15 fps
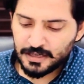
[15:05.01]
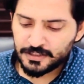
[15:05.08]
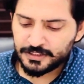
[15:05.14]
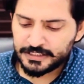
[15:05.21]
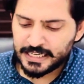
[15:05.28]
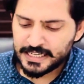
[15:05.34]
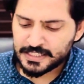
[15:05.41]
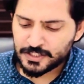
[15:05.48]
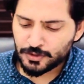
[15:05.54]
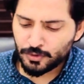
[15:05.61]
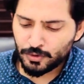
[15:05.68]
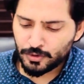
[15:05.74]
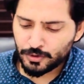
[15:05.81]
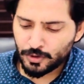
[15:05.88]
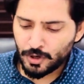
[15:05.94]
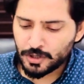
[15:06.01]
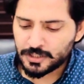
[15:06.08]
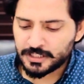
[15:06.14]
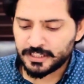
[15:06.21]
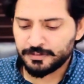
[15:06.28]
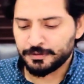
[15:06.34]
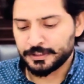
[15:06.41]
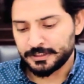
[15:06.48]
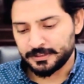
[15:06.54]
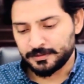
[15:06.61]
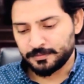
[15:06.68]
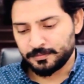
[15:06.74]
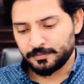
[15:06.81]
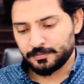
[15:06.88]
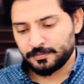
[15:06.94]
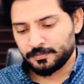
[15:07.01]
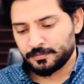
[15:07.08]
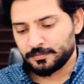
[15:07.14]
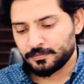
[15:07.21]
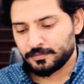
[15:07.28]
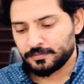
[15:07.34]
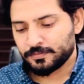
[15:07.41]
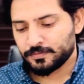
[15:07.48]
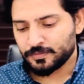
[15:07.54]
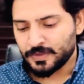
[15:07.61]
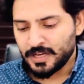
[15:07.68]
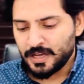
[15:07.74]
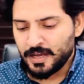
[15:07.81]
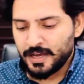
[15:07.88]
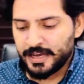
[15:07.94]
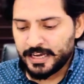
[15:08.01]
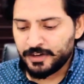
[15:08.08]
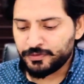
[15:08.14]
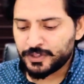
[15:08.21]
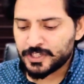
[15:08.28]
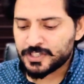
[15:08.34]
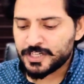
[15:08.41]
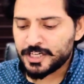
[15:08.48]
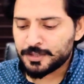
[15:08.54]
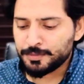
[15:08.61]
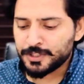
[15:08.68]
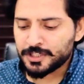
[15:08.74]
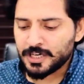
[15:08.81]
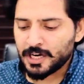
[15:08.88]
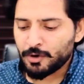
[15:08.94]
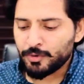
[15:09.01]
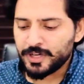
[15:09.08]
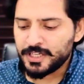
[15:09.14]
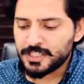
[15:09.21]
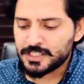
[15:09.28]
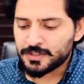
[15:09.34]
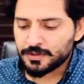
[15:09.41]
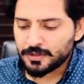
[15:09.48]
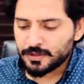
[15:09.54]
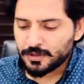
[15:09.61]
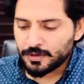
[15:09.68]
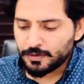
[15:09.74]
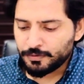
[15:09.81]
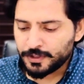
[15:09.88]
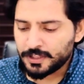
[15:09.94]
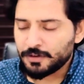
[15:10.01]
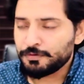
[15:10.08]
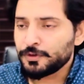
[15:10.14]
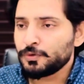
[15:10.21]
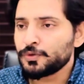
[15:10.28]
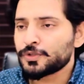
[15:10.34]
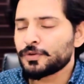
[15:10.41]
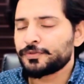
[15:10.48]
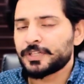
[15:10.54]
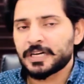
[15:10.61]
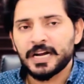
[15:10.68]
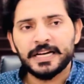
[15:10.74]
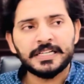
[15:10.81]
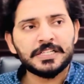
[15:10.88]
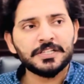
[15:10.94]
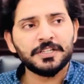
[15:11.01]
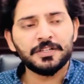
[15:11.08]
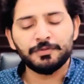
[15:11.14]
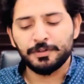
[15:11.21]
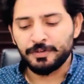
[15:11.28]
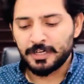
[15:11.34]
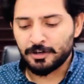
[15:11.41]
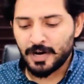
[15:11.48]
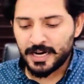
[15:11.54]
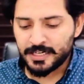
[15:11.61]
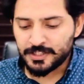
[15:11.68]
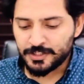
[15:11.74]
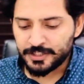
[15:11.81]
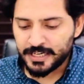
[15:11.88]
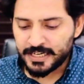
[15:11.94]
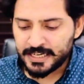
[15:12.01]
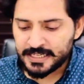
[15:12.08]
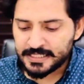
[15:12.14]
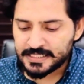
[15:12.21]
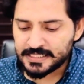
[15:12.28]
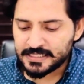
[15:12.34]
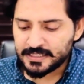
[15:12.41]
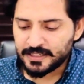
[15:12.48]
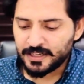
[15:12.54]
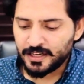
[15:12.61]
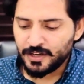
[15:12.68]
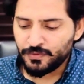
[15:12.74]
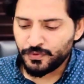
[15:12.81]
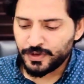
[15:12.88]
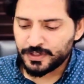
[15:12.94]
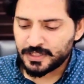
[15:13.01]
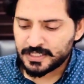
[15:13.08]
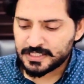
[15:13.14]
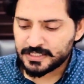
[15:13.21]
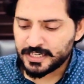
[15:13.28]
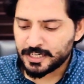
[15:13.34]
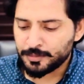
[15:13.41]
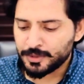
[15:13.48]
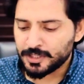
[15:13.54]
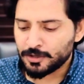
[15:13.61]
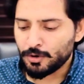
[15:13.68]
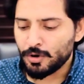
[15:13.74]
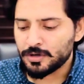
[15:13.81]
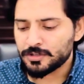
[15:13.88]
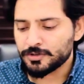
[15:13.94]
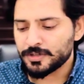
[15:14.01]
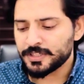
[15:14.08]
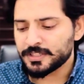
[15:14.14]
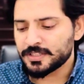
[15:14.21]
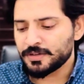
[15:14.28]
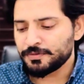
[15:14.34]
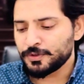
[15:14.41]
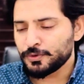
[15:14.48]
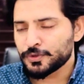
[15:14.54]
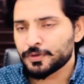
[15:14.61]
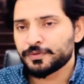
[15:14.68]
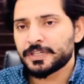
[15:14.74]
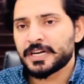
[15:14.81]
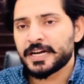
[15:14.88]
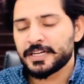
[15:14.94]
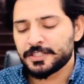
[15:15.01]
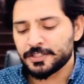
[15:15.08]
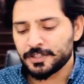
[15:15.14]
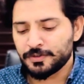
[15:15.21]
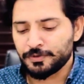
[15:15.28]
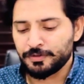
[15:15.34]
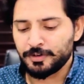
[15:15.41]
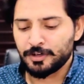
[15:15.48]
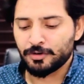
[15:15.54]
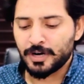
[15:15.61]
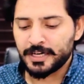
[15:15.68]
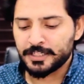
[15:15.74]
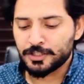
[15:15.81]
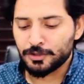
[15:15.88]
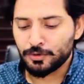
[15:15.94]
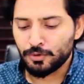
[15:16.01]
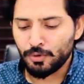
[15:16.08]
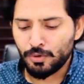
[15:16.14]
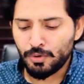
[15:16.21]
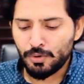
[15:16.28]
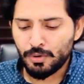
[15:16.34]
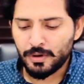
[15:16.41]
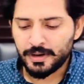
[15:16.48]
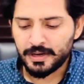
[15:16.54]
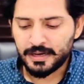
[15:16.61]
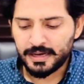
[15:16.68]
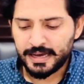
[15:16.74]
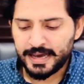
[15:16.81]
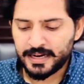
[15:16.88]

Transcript: Yes, no, not given. If the statement agrees with the views of the writer, we will write yes. If the statement contradicts the views of the writer, we will write no.